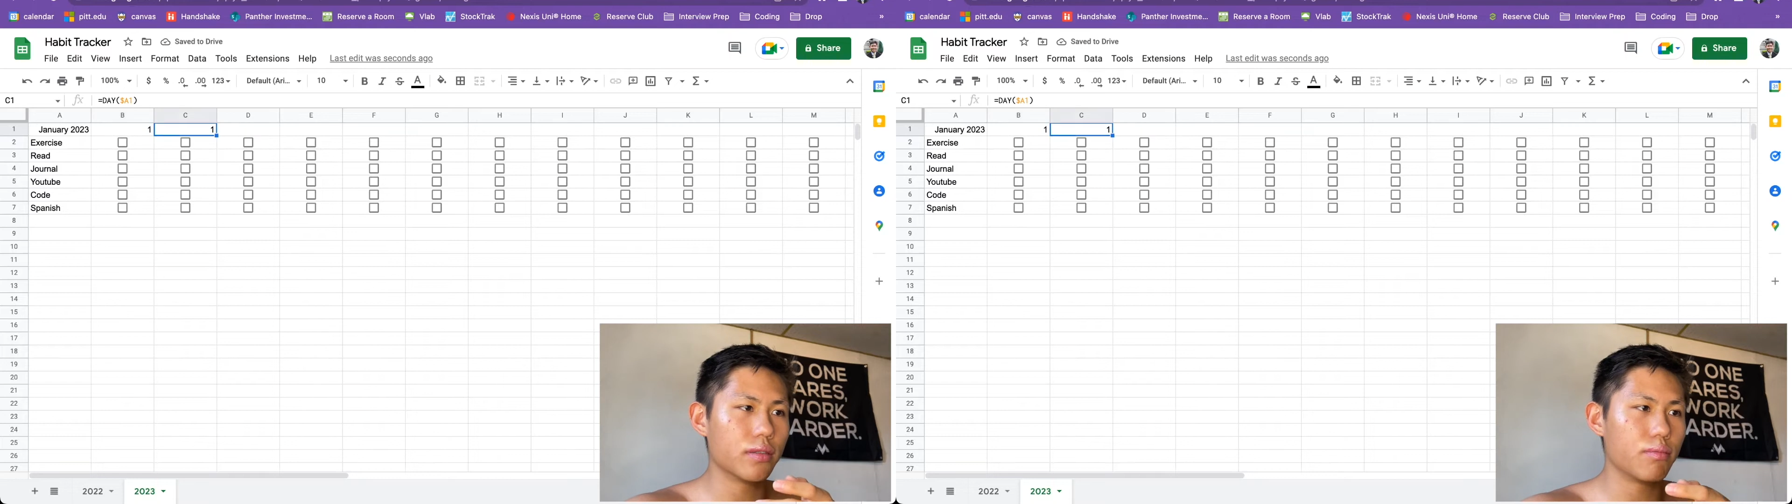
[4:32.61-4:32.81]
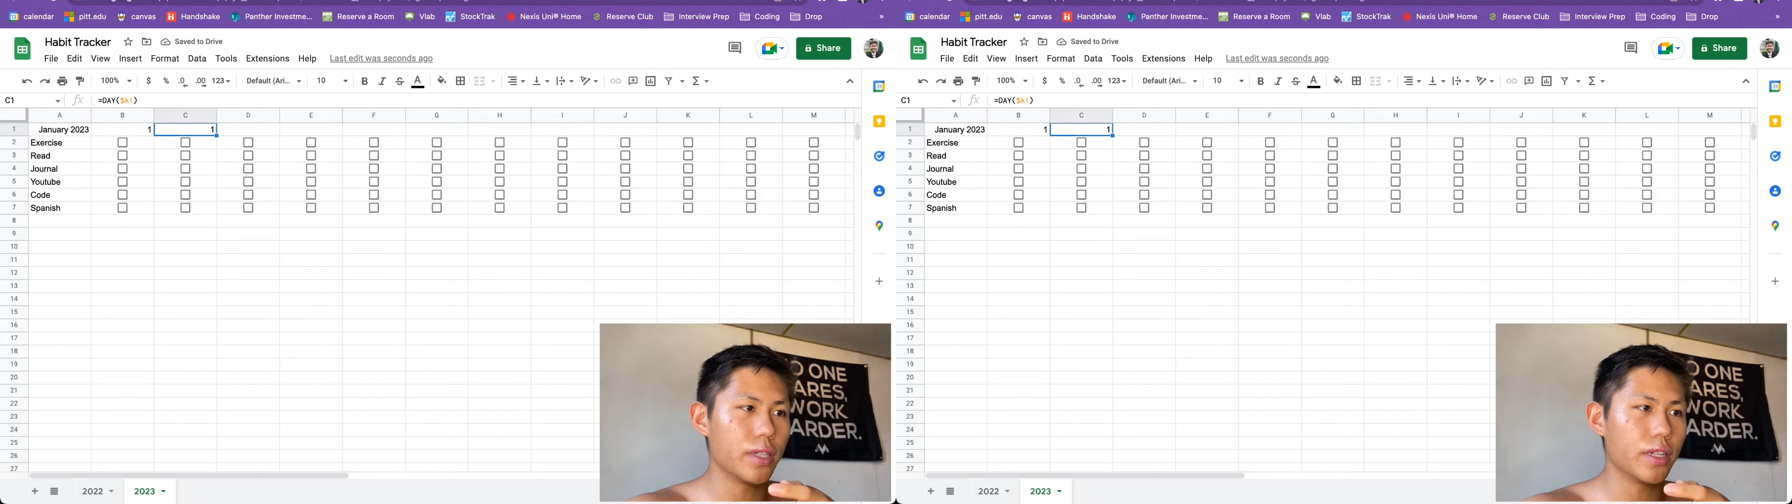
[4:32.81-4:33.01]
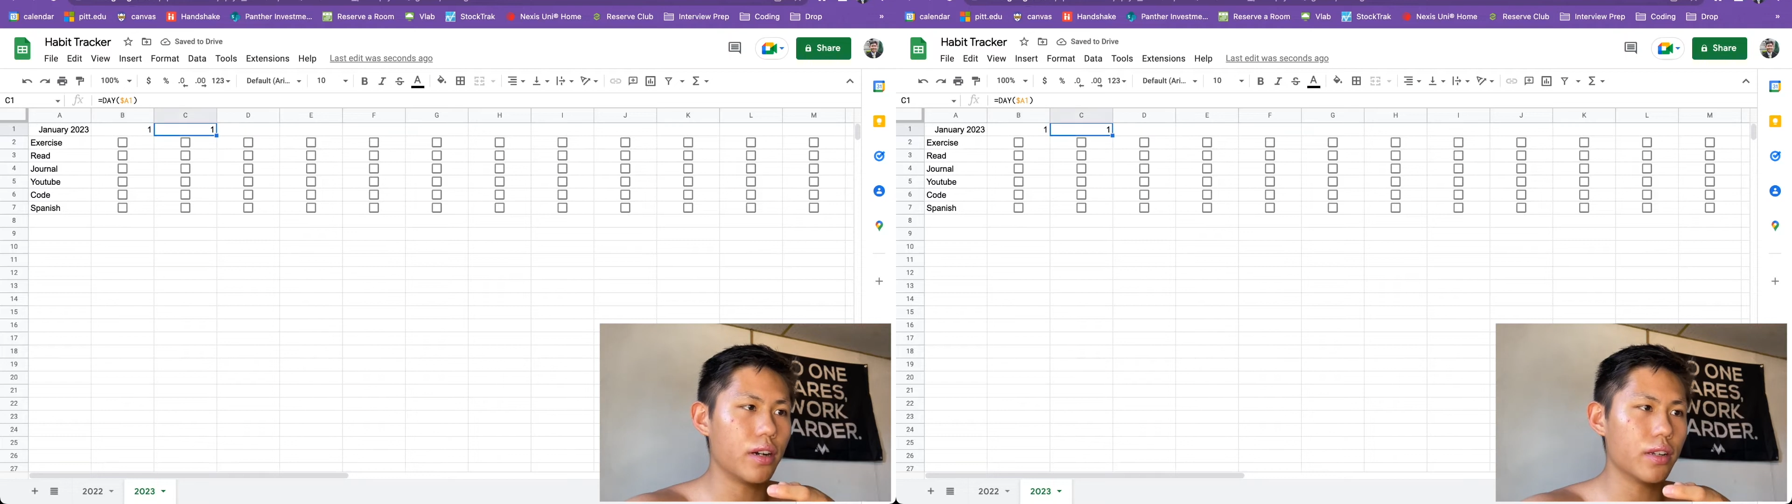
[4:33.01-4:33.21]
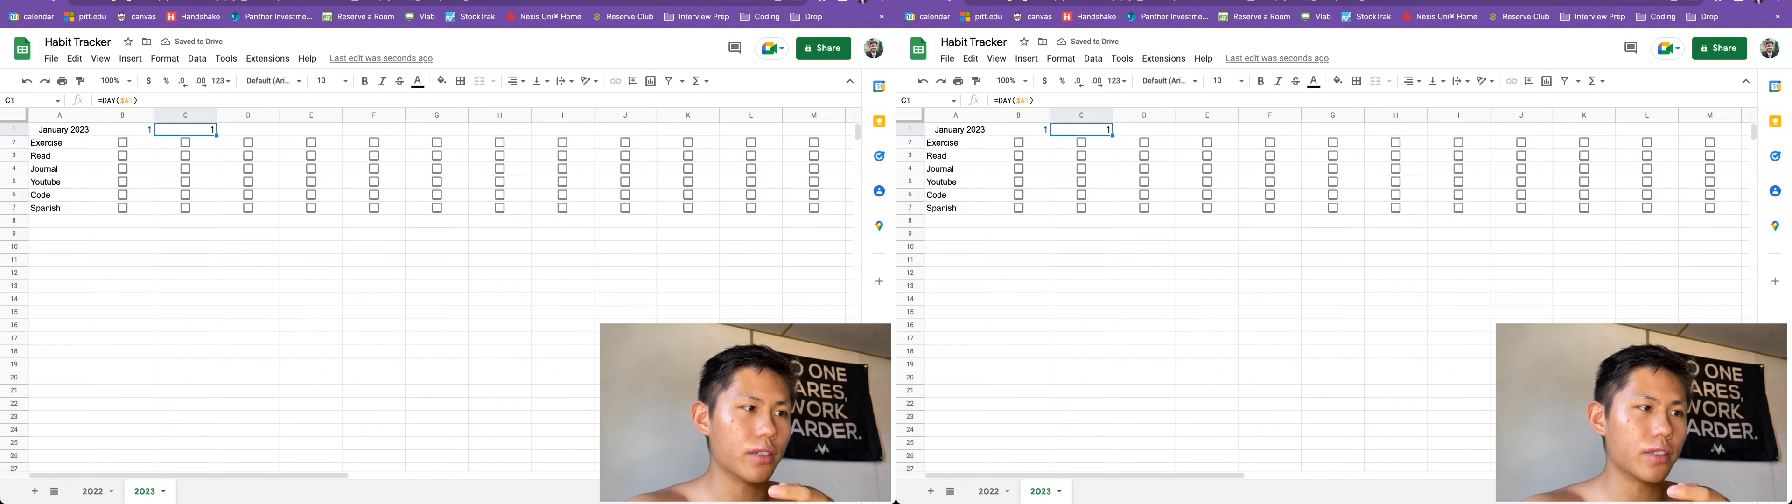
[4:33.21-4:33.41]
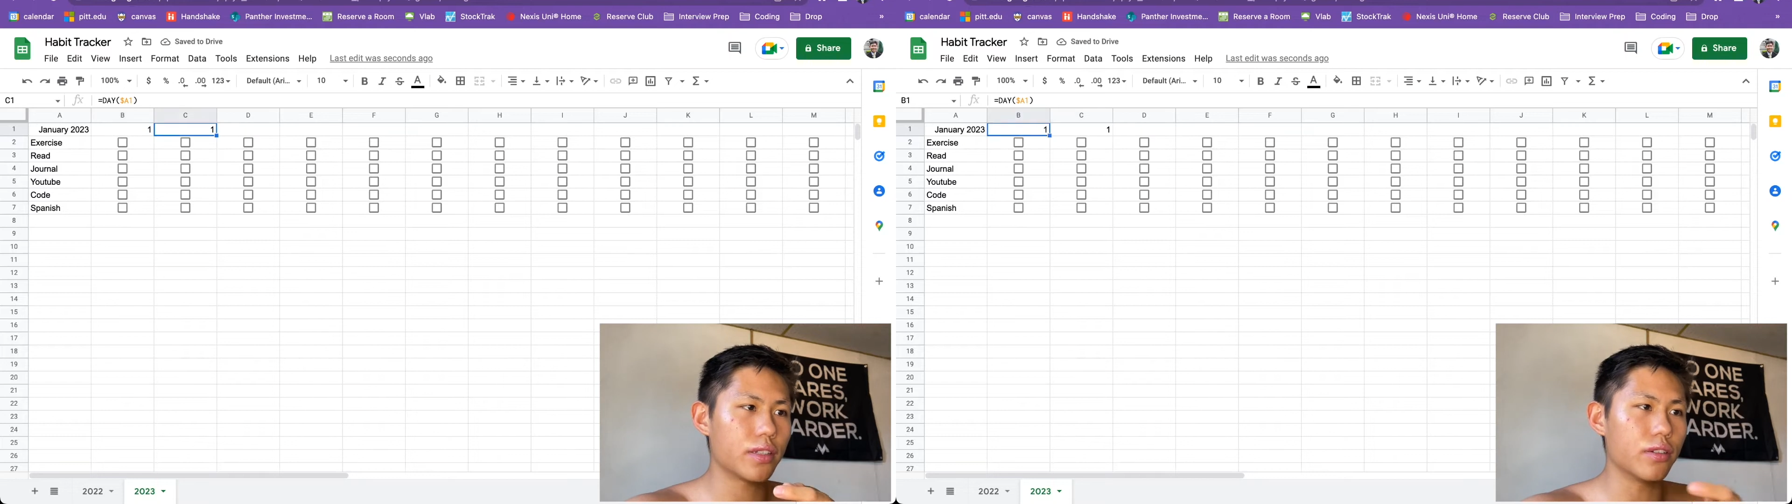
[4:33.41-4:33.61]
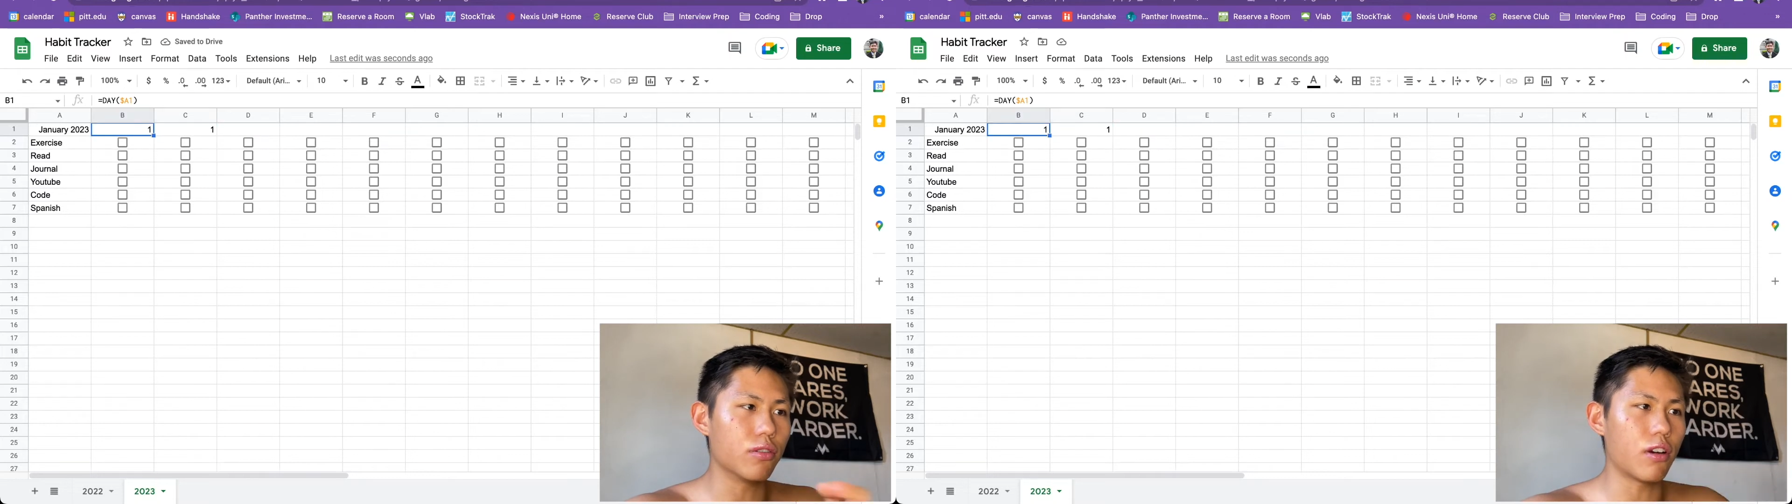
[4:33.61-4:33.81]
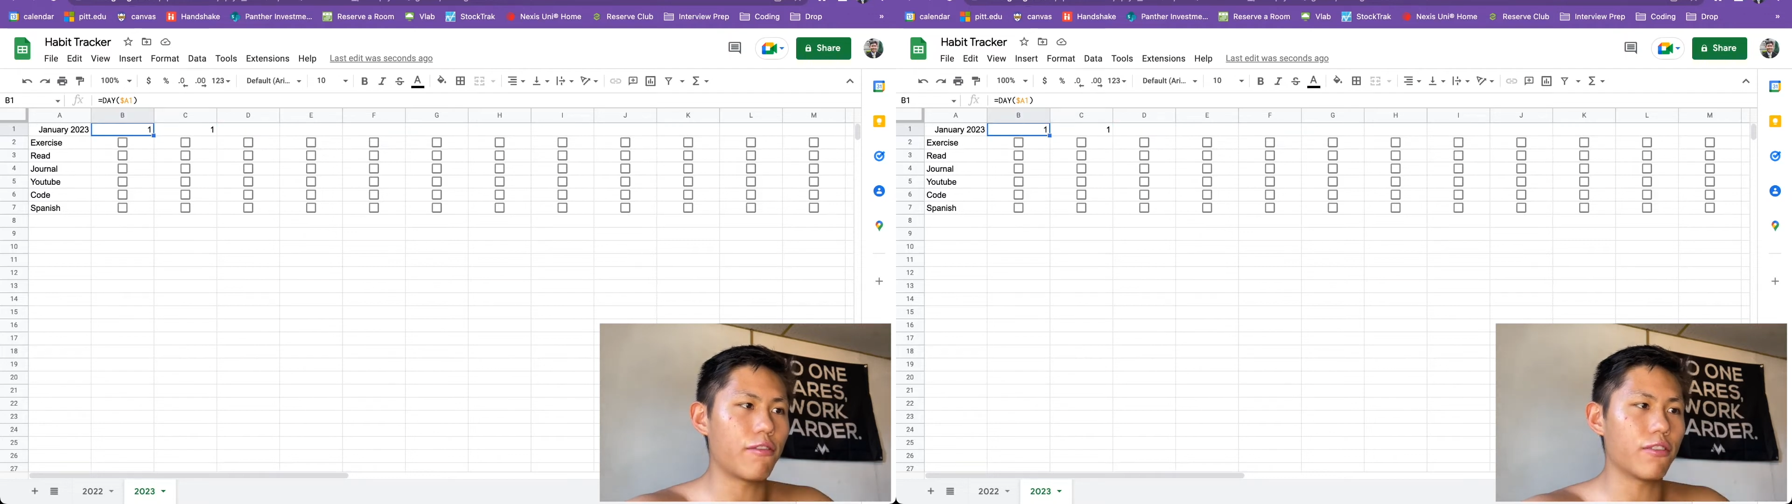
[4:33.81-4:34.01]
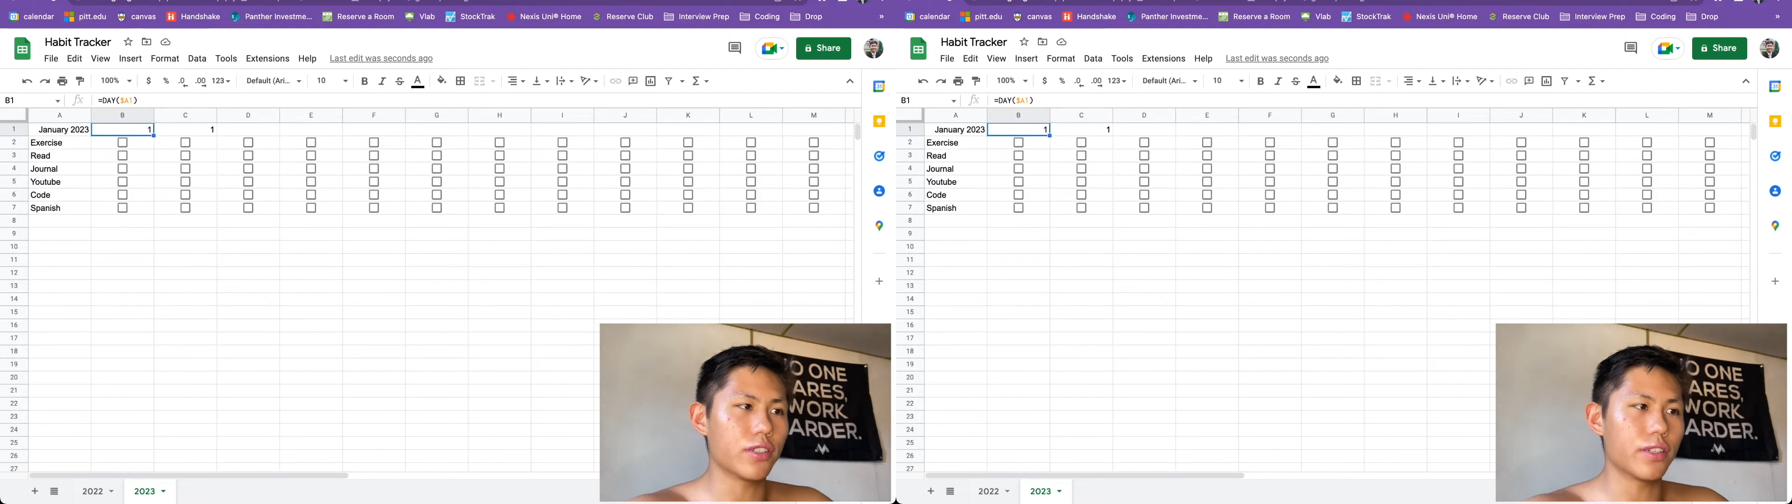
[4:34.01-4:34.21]
because it's still
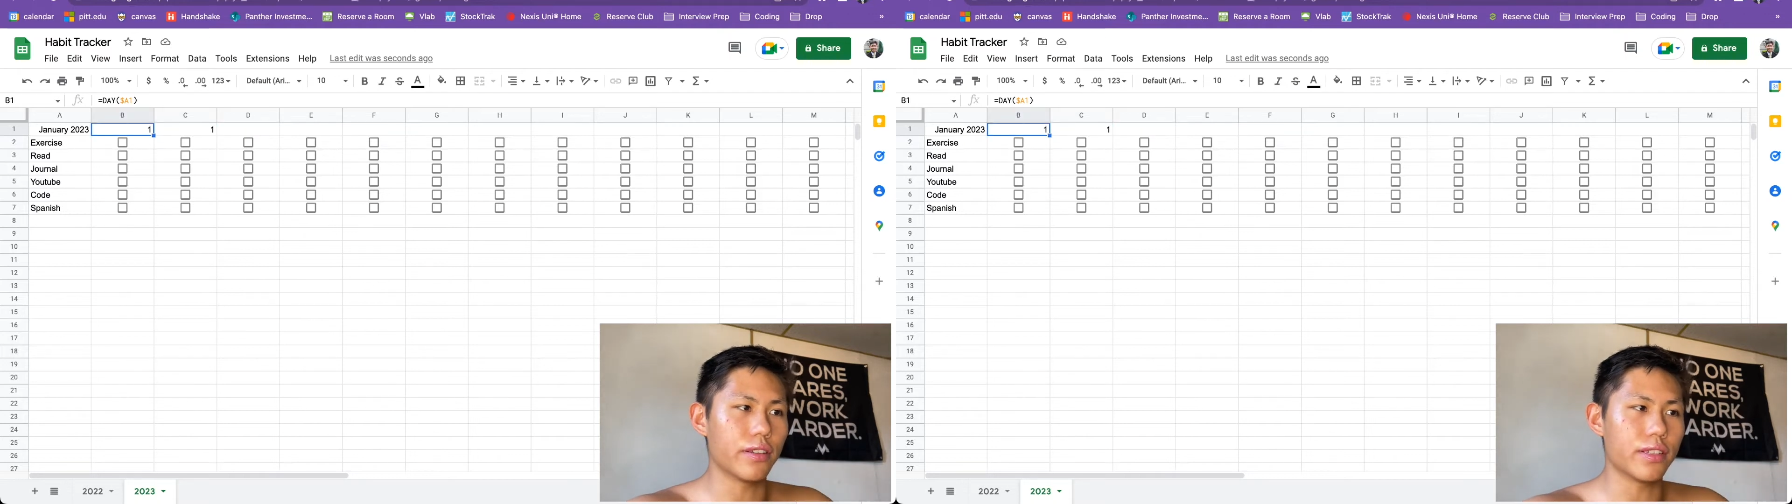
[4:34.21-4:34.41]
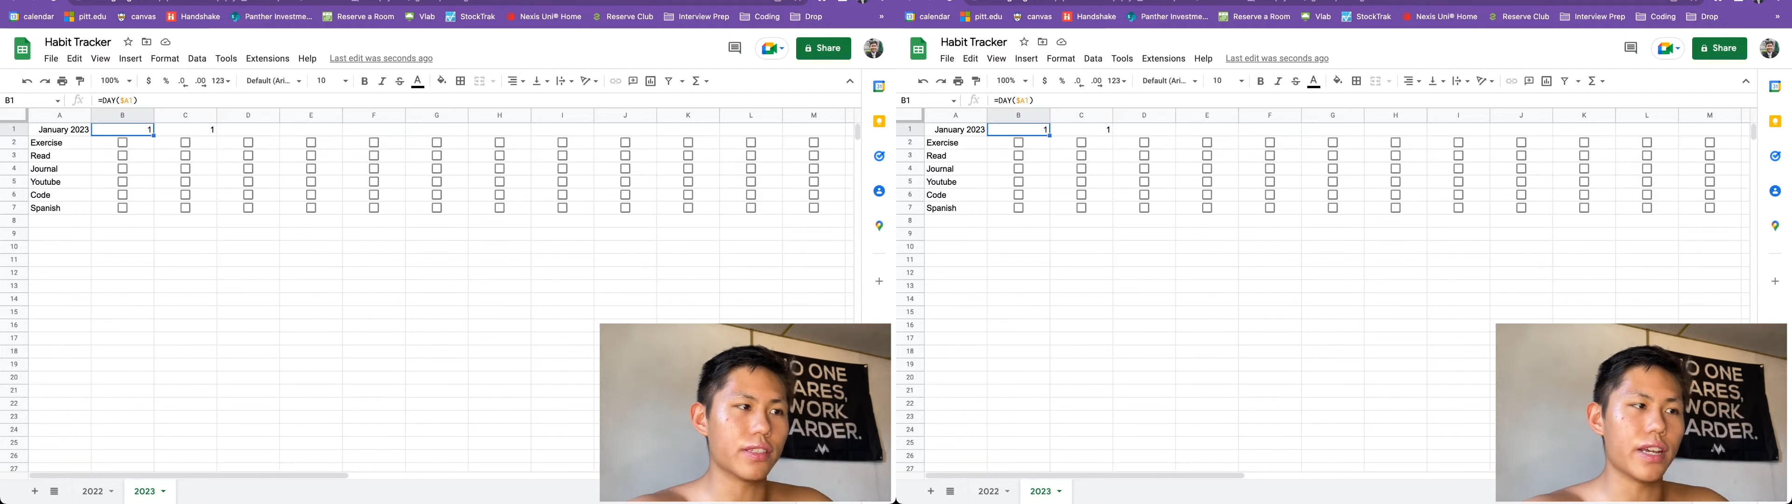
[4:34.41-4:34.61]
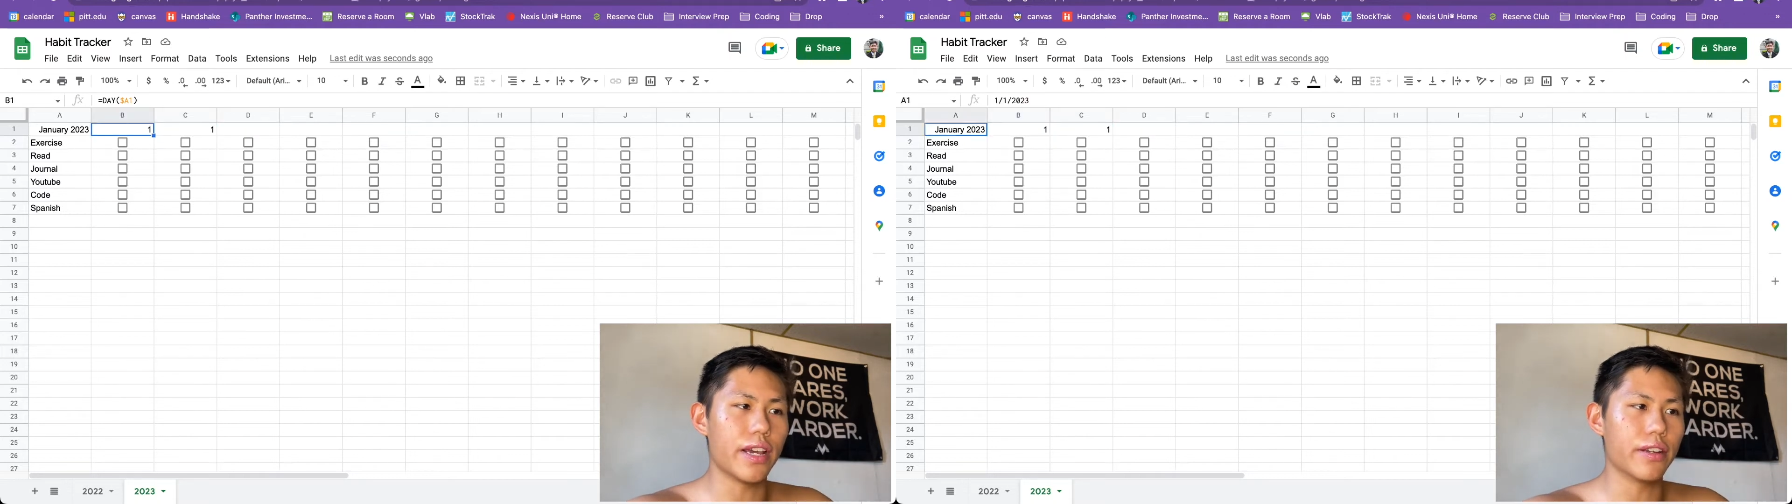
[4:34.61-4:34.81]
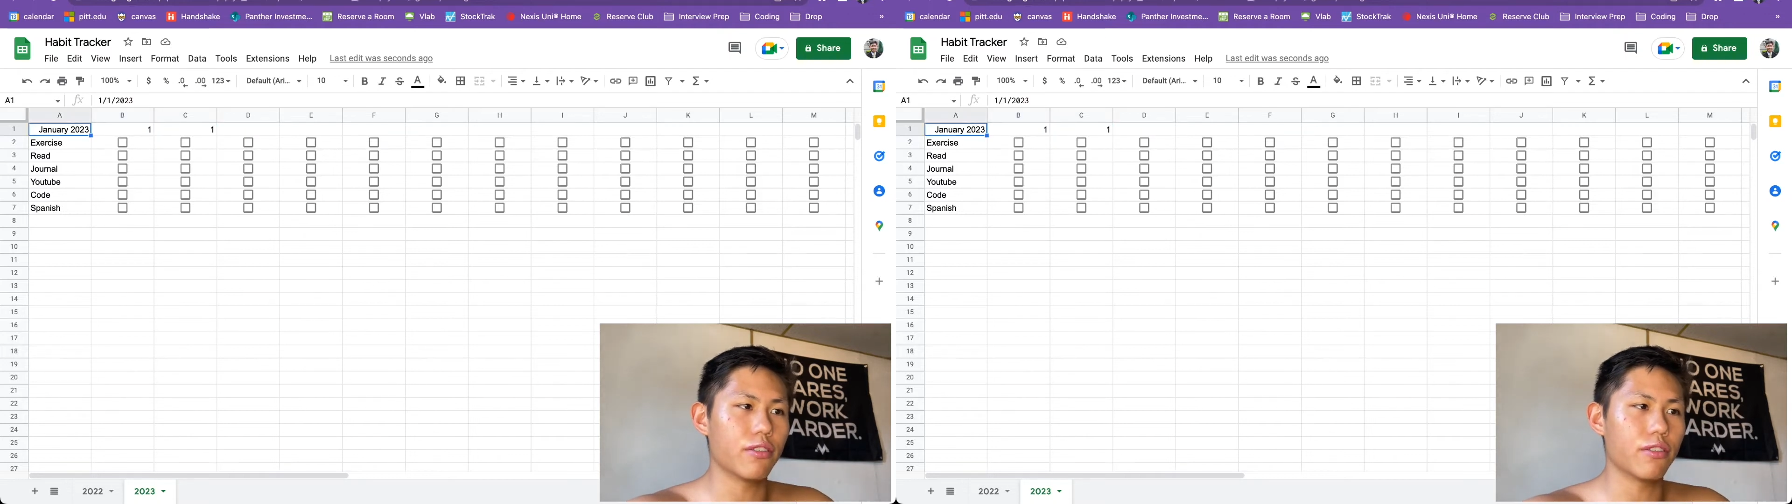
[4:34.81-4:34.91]
referencing this day,